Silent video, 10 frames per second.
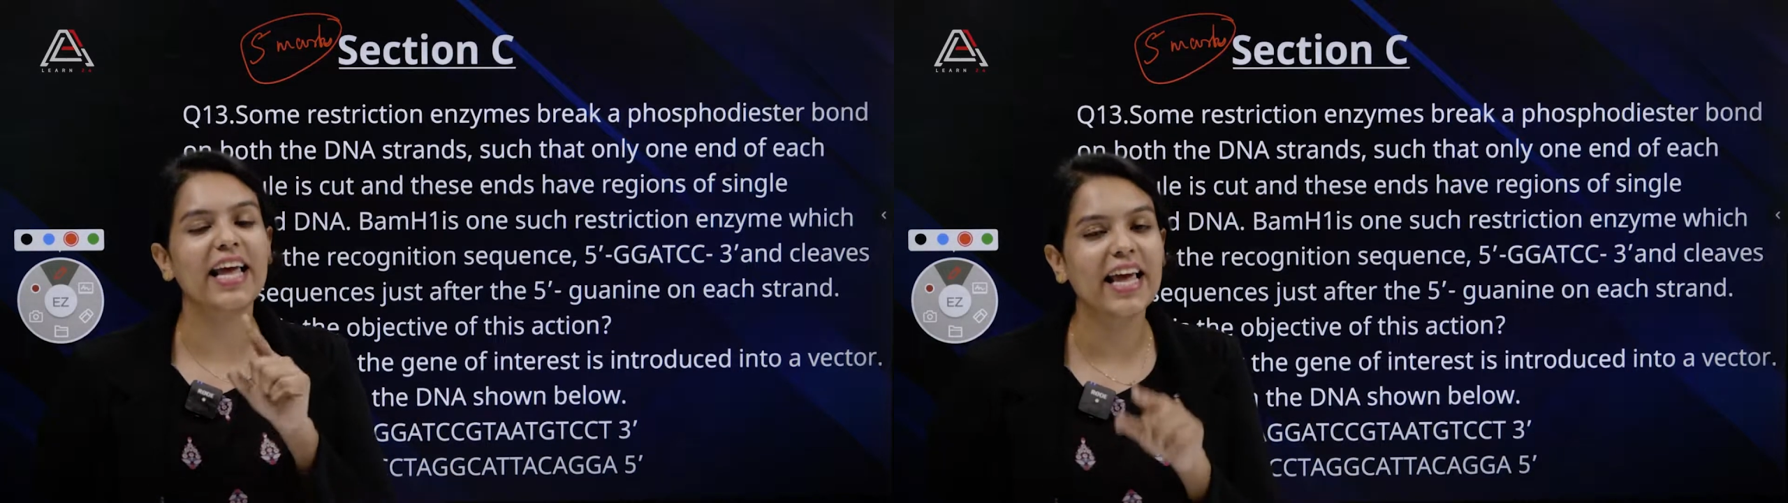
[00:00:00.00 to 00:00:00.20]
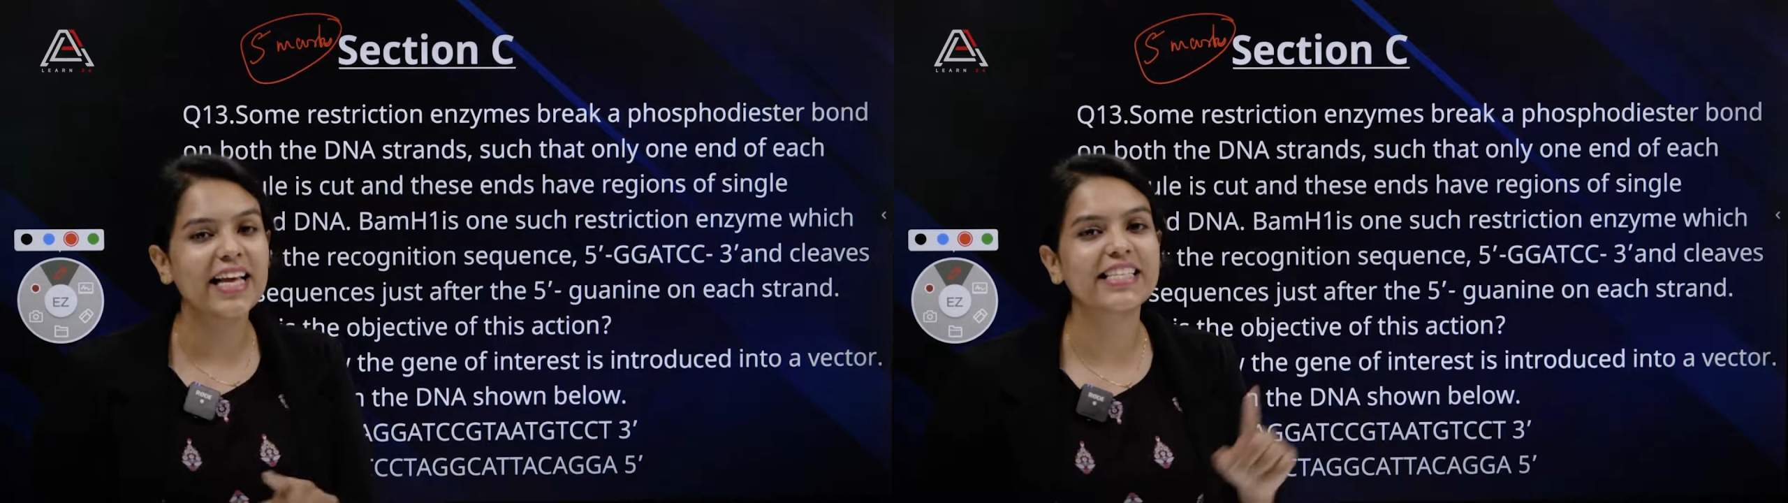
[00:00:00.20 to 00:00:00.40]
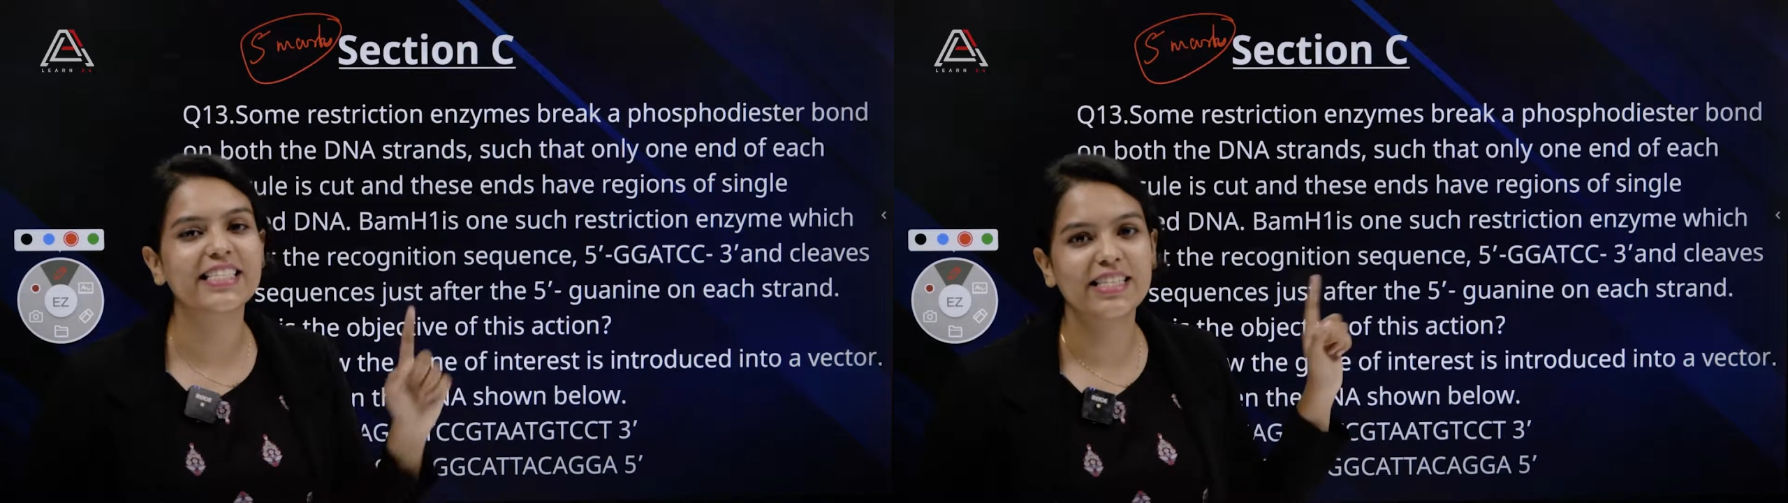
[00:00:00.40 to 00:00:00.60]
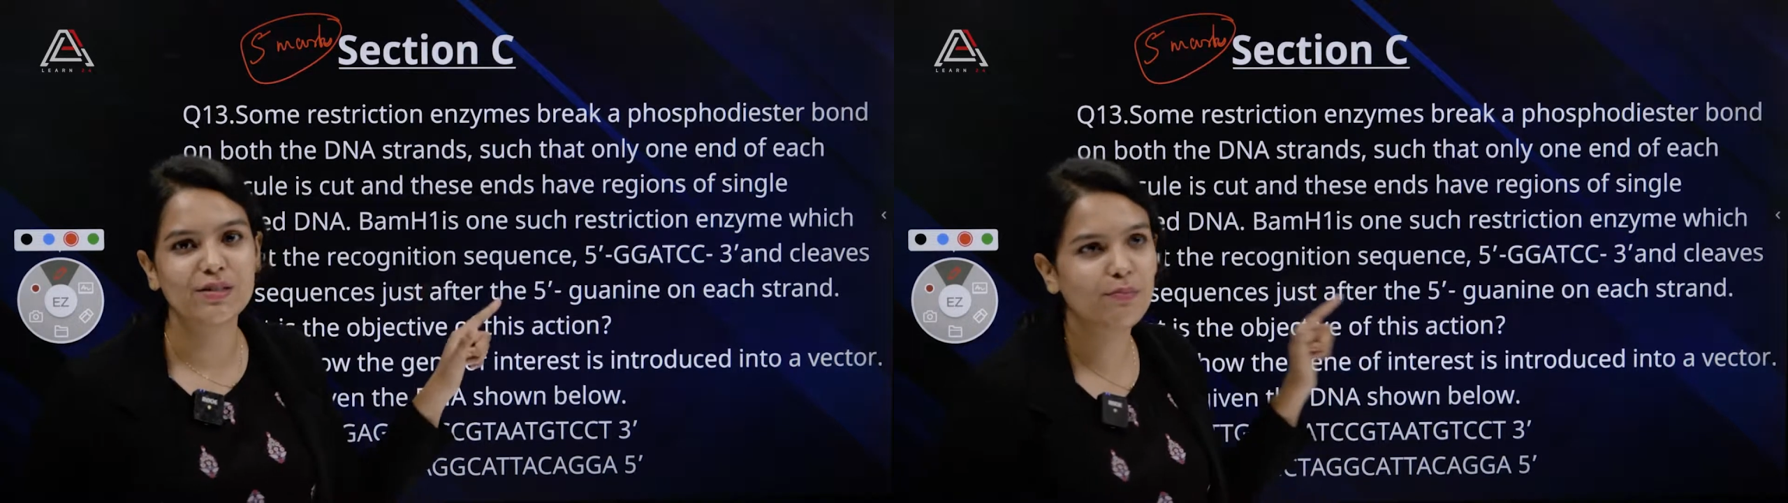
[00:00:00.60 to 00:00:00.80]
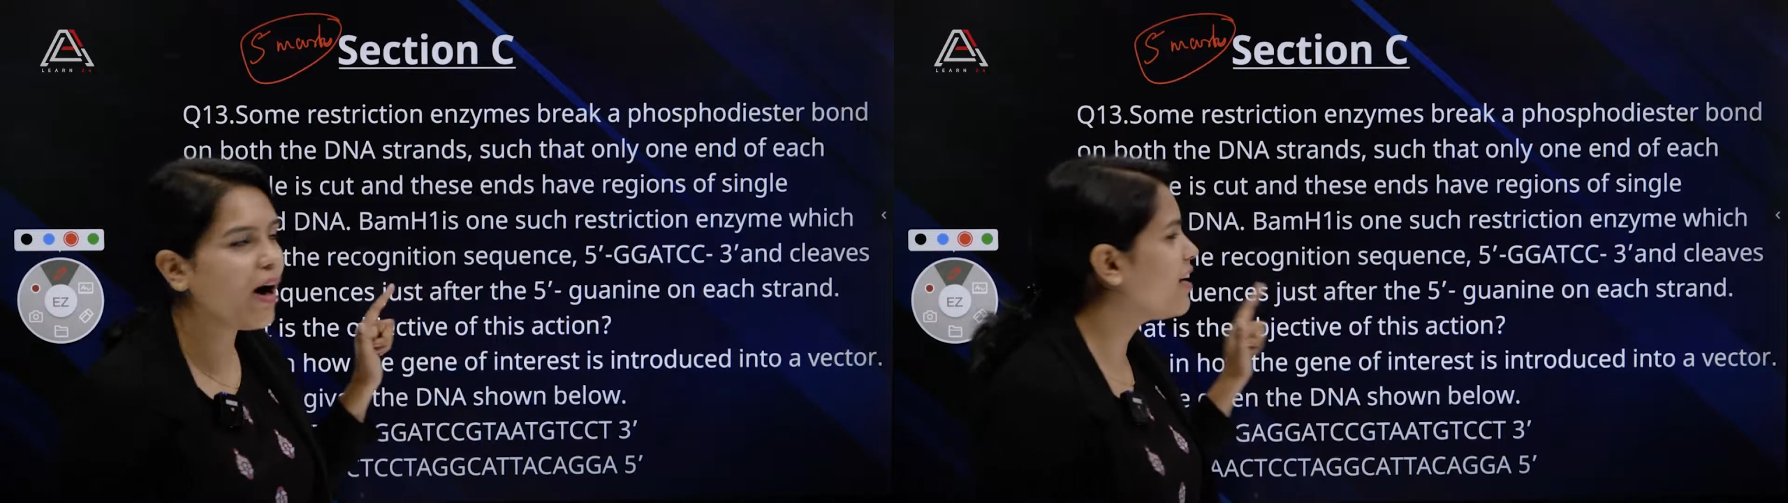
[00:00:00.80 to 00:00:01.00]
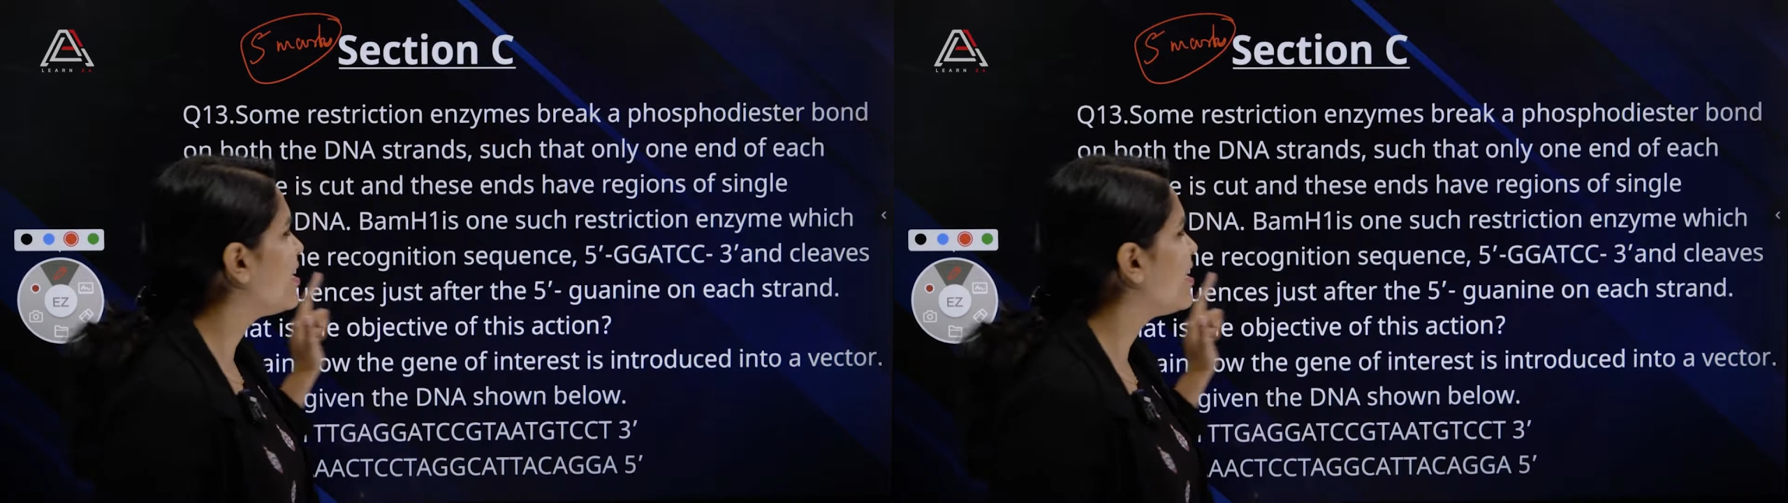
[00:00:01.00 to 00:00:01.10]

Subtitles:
ace this part,